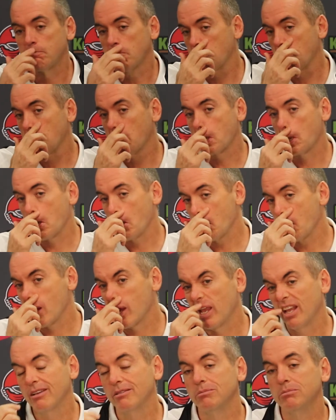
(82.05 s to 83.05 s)
playing Middle
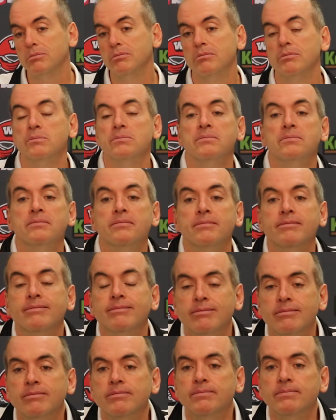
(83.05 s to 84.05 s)
Tennessee for the third time
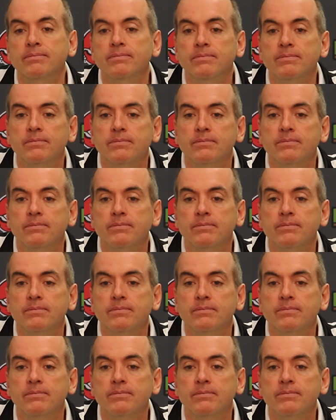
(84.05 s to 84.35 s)
this season. Mm -hmm.